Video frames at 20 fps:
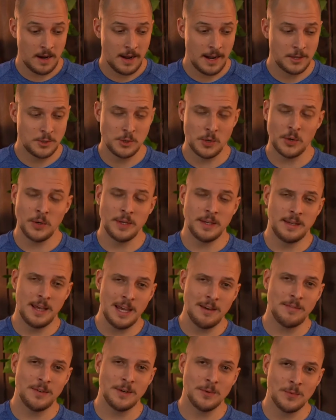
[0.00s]
actually already
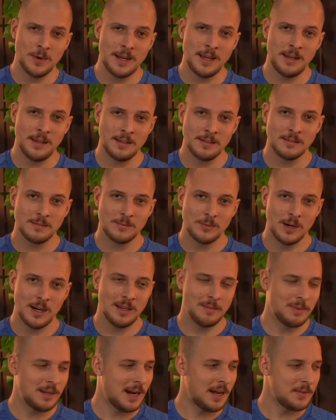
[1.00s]
gave it a rating,
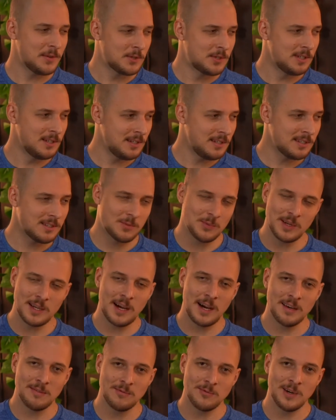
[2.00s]
right? Behind the scenes, we
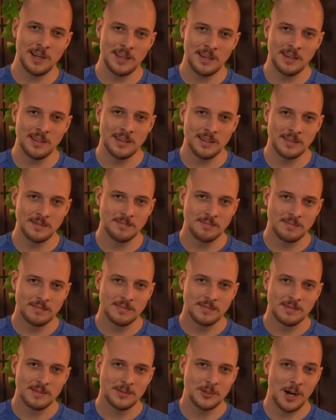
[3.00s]
kind of rated
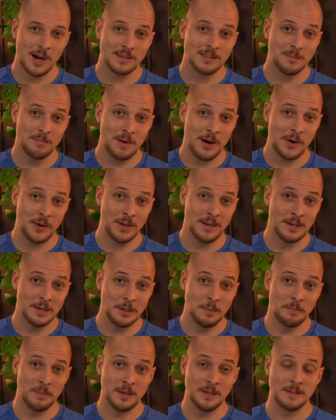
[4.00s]
it, talked about it a
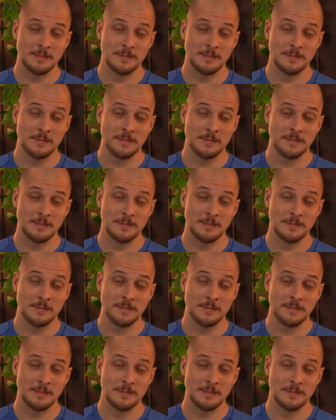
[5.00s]
little bit.